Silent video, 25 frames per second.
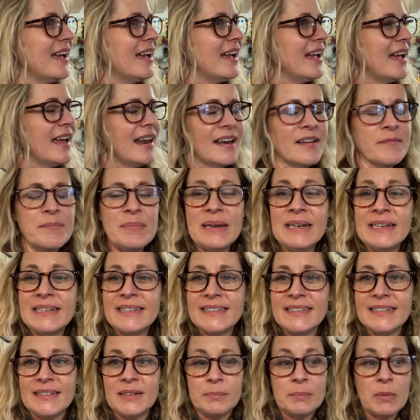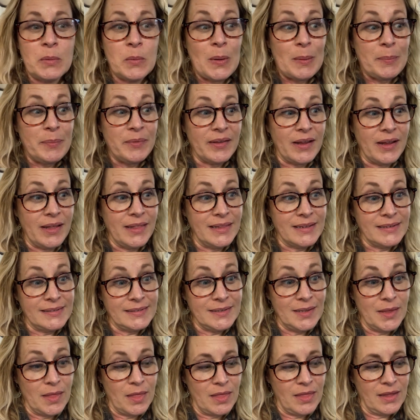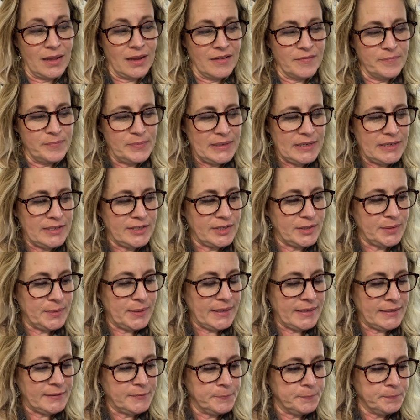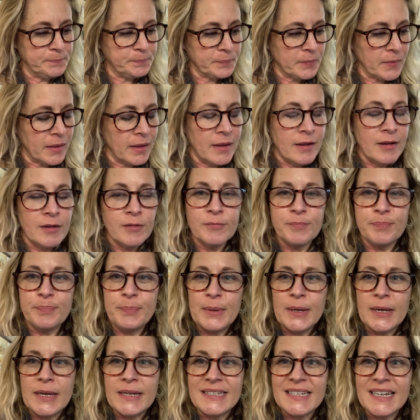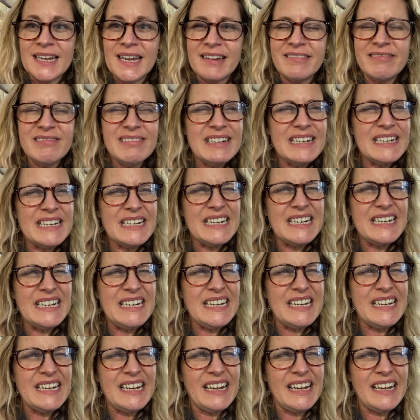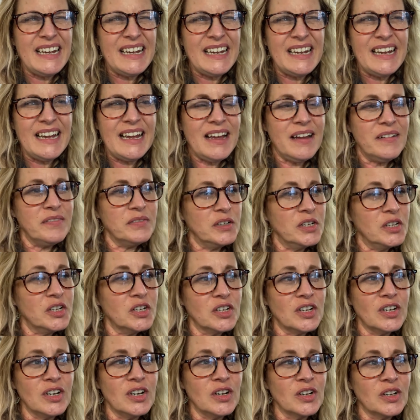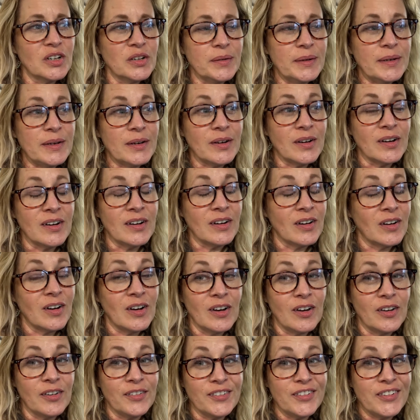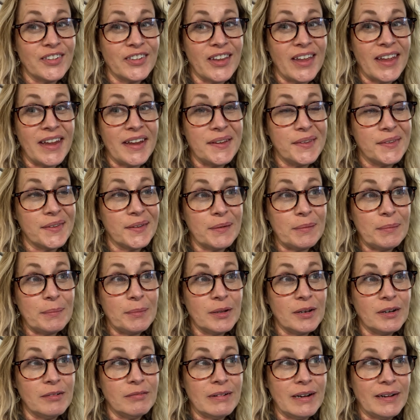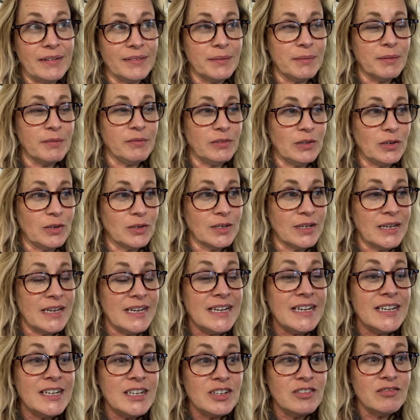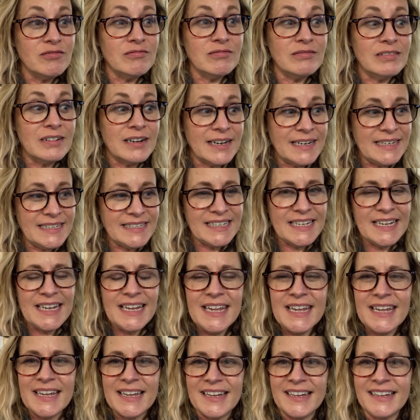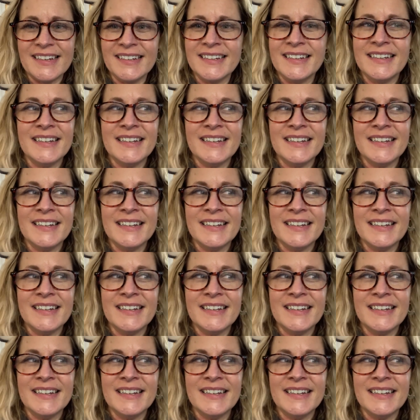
And I've been listing on my website, that's the other thing I've been doing, but I really haven't got a lot going on. I'm not allowed to say, so I'm going to round up the vlog right here.